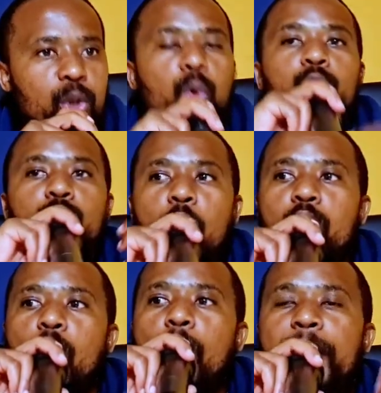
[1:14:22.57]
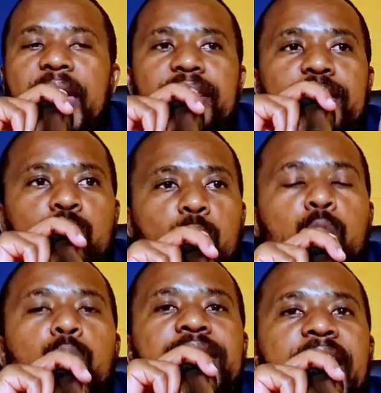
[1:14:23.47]
You don't obey the
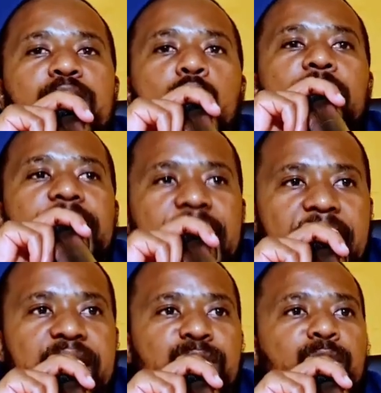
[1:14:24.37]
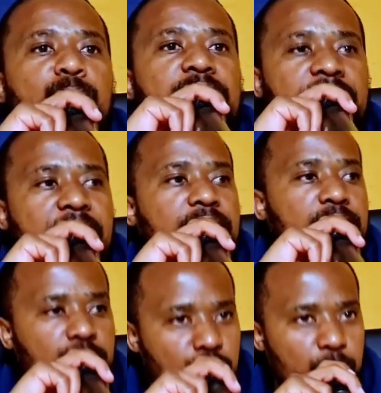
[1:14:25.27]
truth. You turn your ears from the
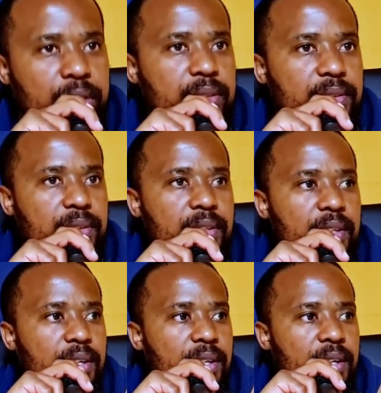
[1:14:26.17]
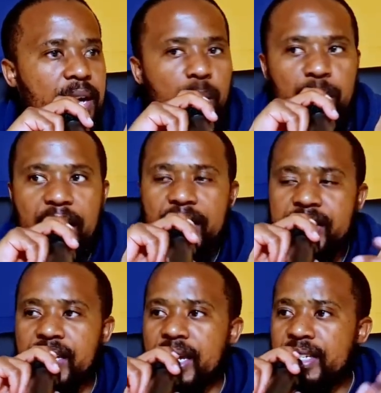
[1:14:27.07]
hearing the truth. Like we read
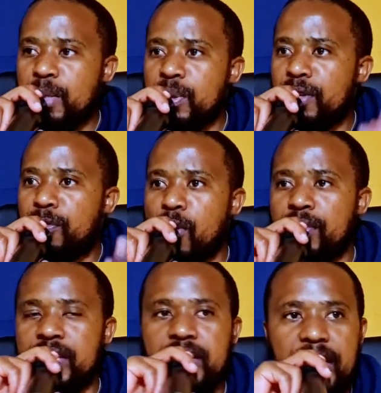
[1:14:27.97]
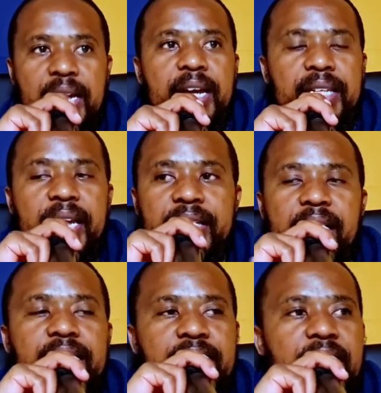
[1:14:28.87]
in 2 Timothy 4 verse 3, they
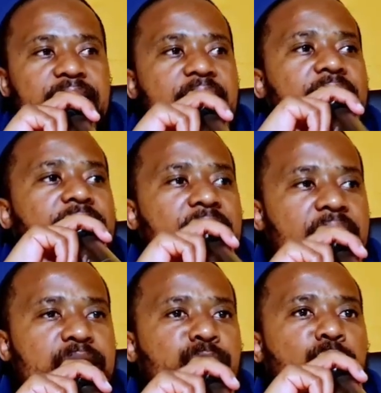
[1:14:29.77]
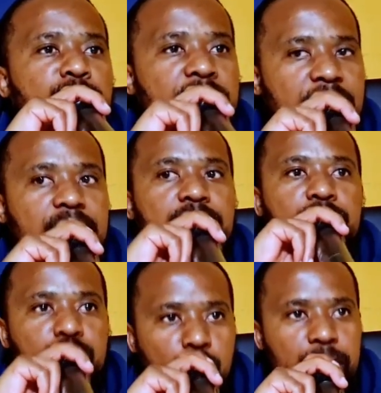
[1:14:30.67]
shall turn their ears from hearing
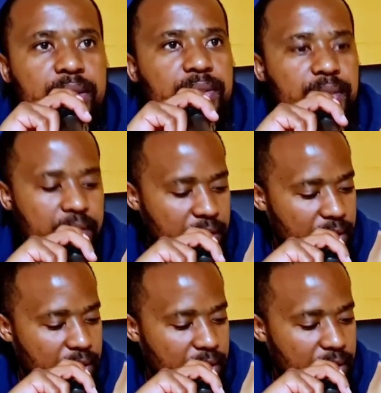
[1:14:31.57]
the truth.